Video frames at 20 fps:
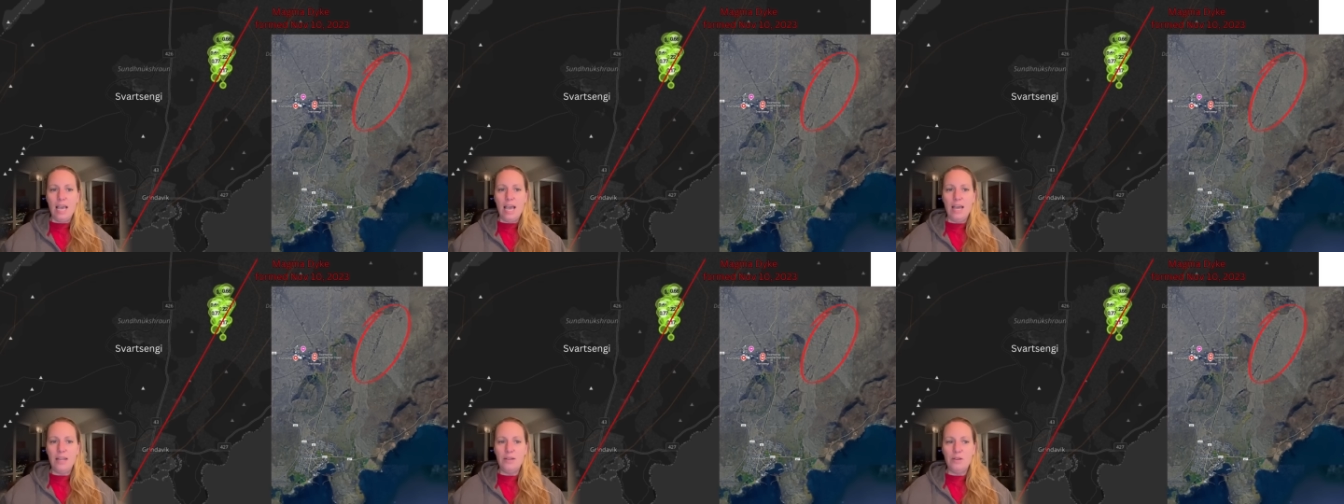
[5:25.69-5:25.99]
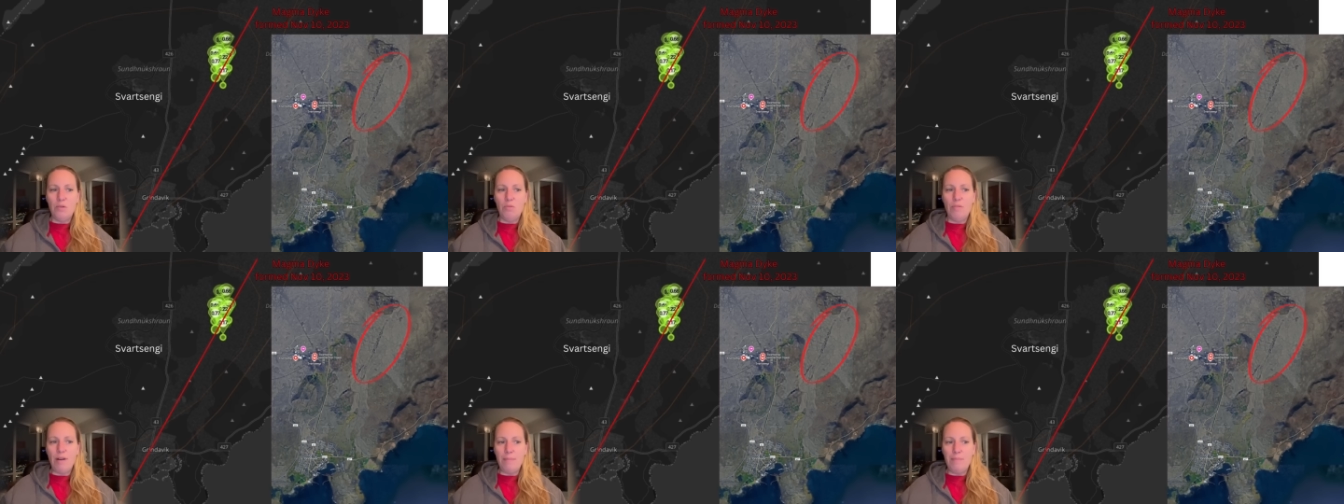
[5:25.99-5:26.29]
an
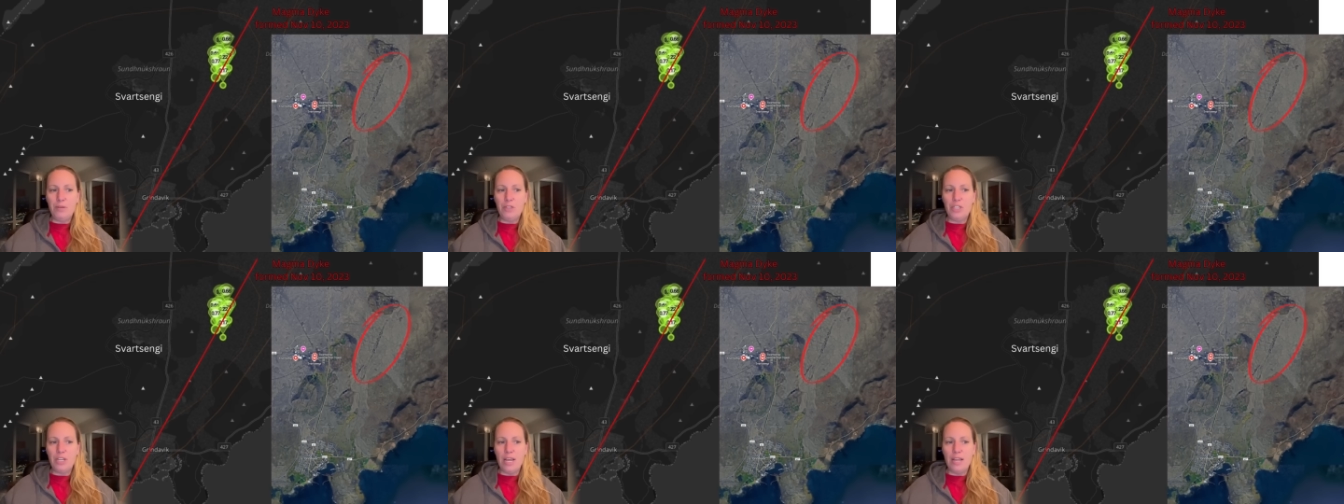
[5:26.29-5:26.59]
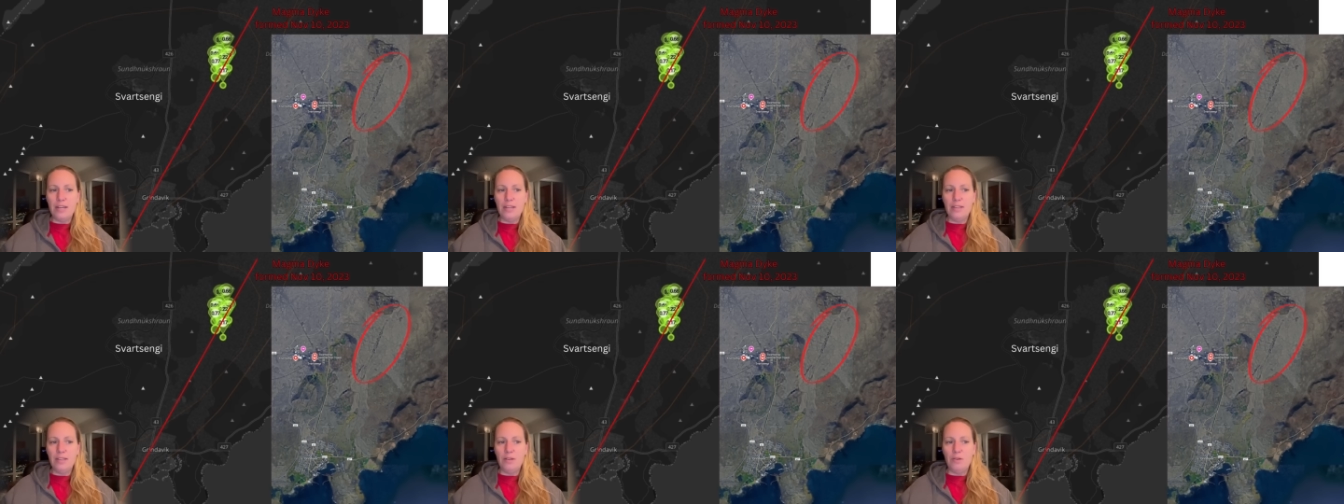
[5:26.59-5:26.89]

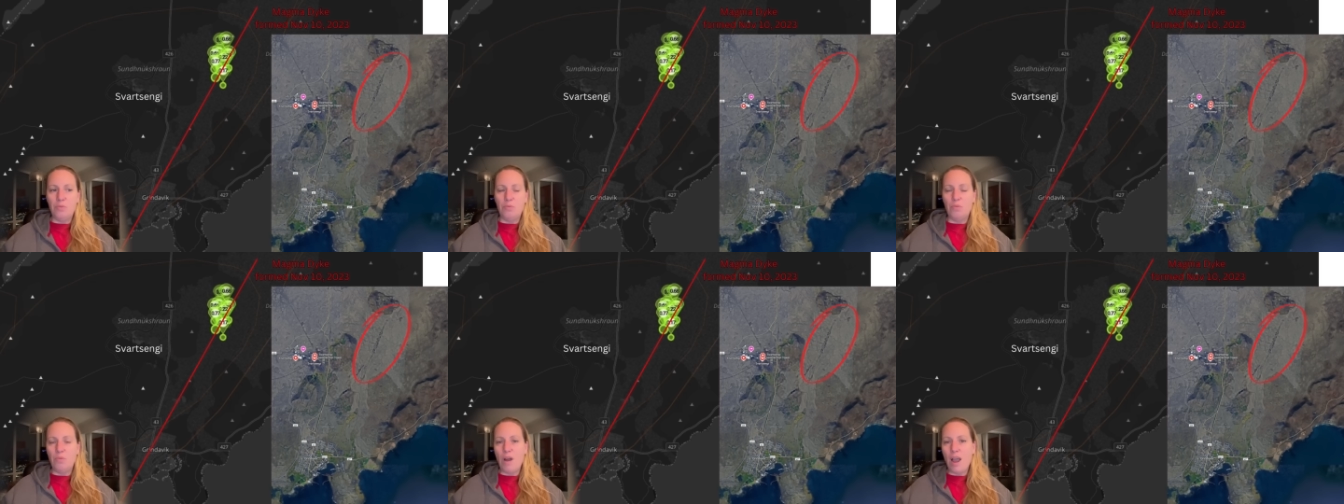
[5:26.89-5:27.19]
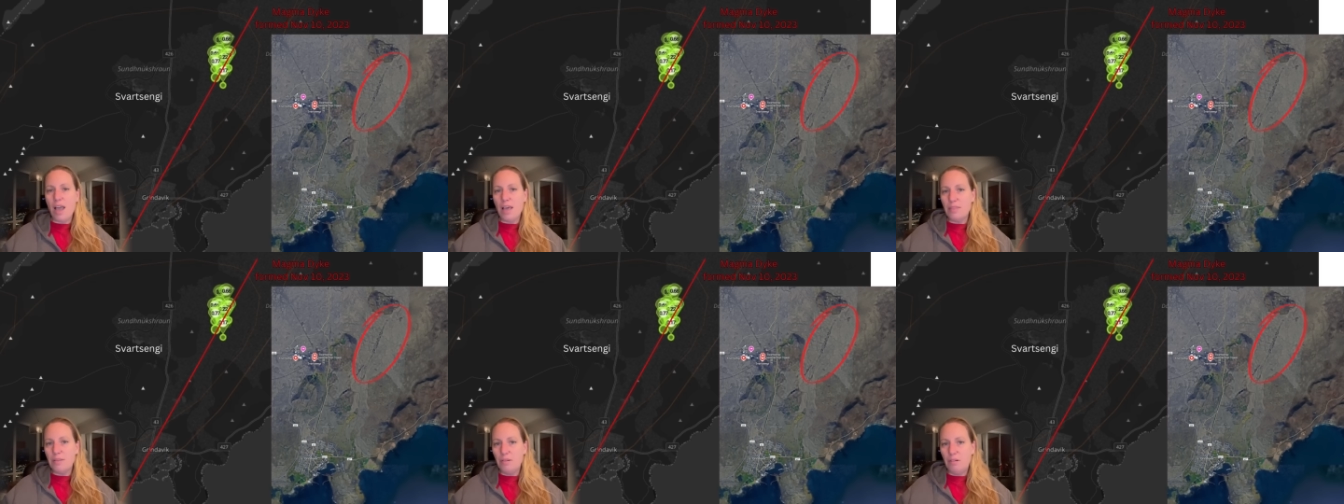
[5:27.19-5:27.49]
eruption
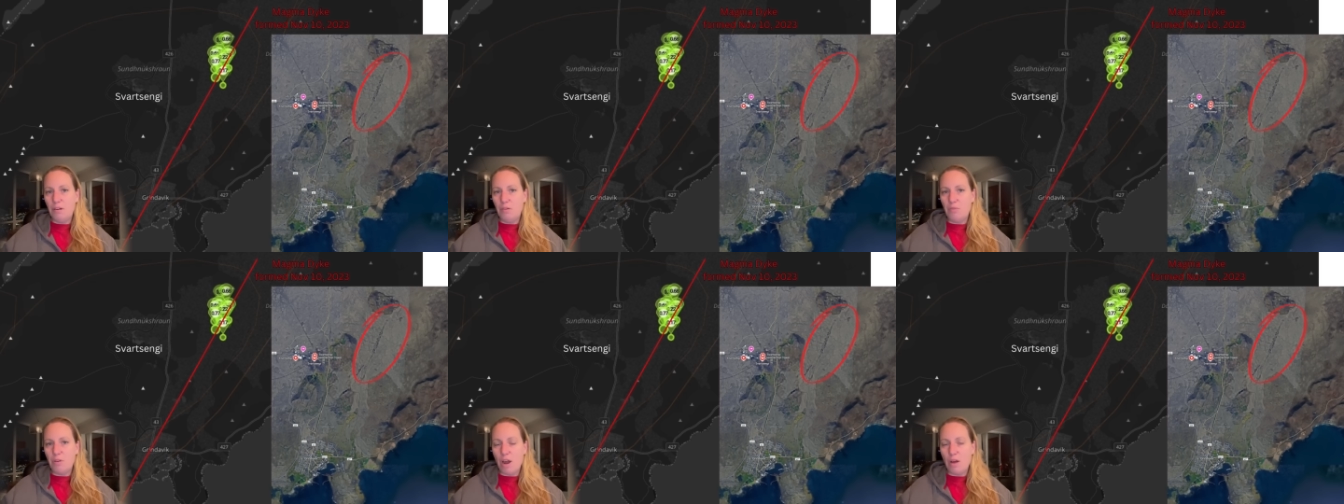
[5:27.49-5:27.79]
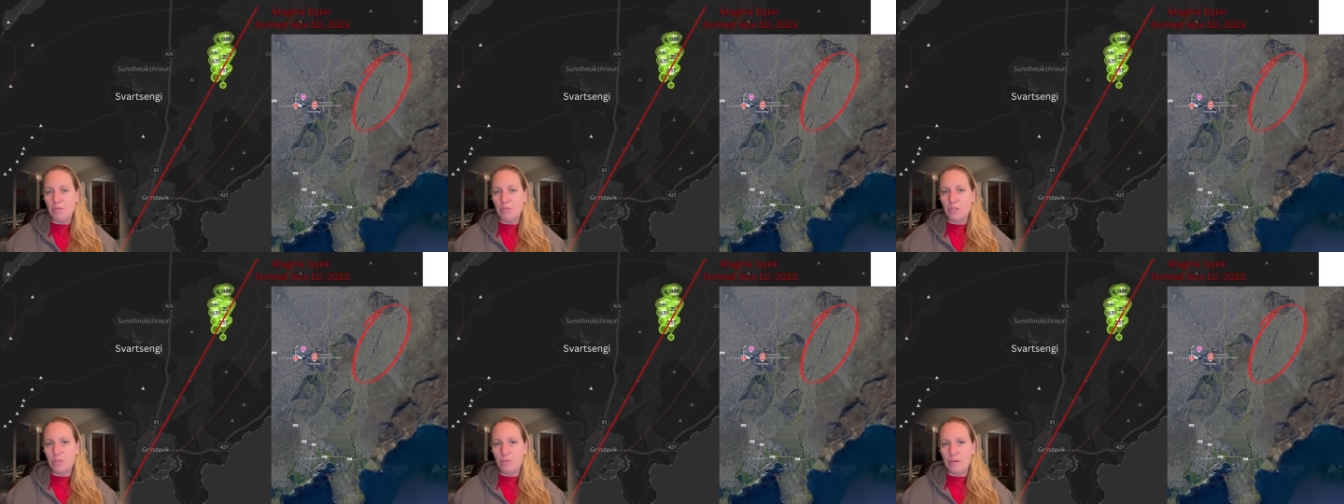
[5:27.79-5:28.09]
rather
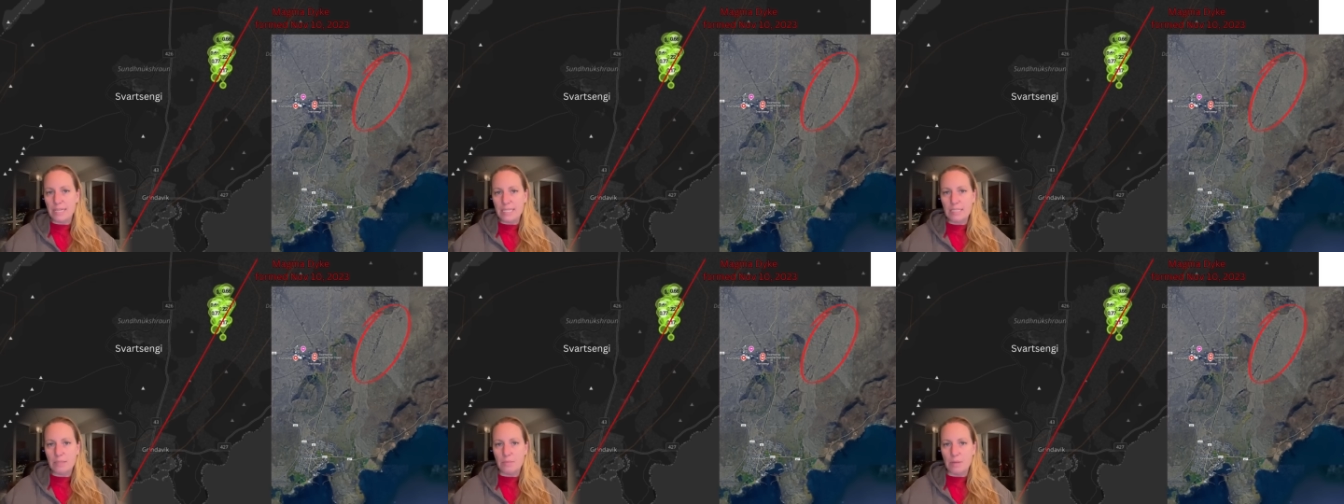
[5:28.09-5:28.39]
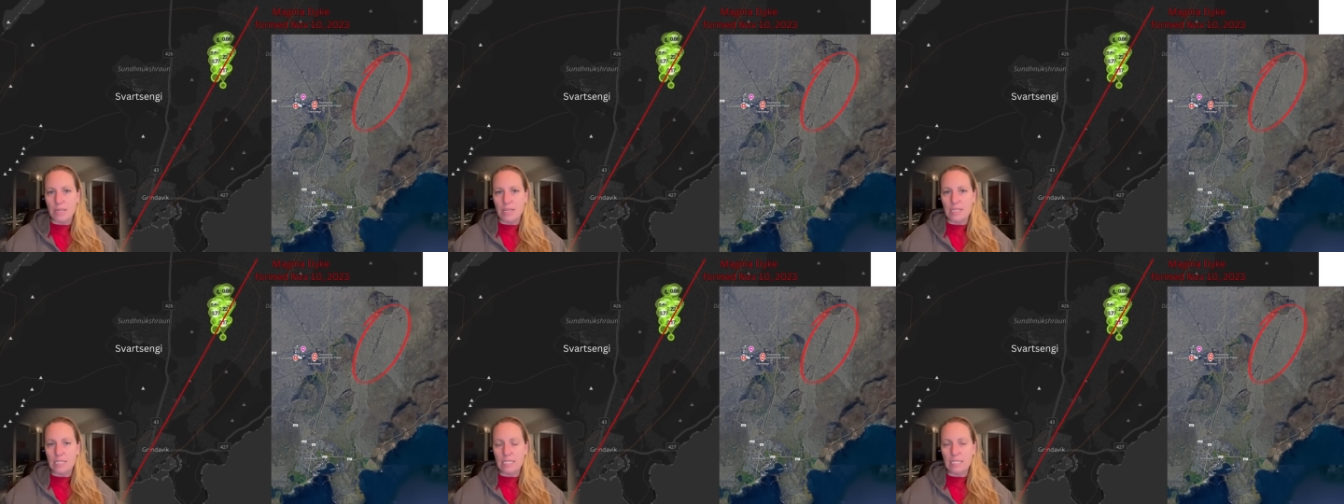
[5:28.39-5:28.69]
around
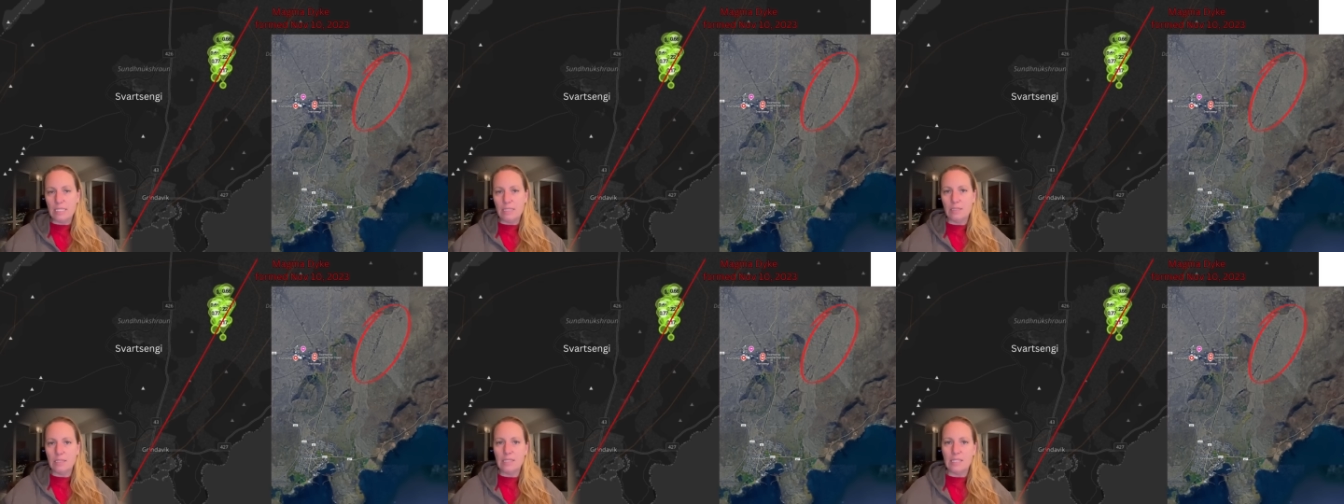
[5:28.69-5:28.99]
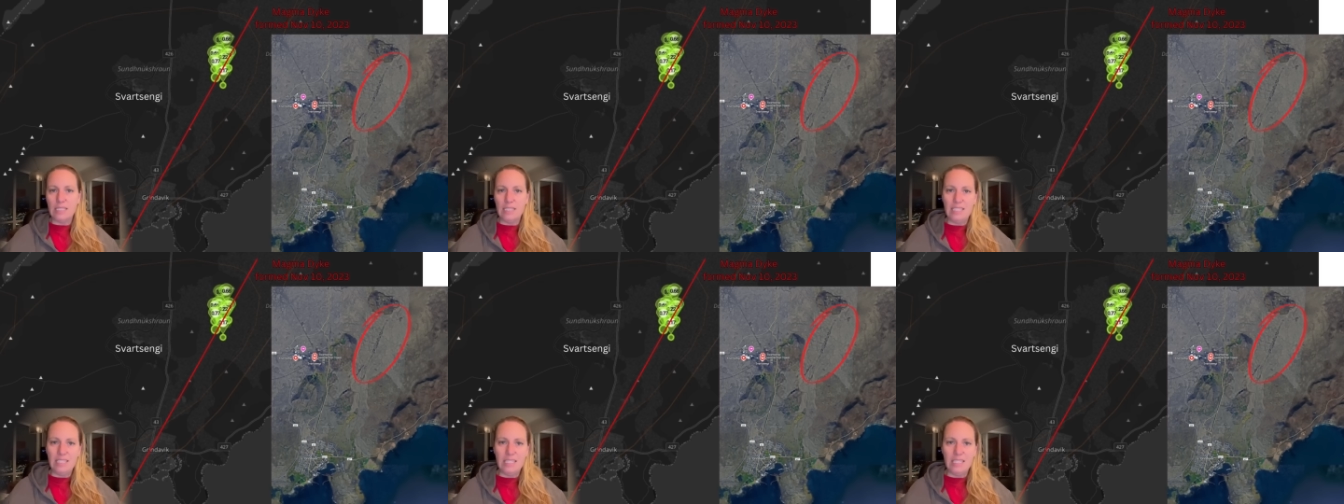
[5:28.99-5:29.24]
Christmas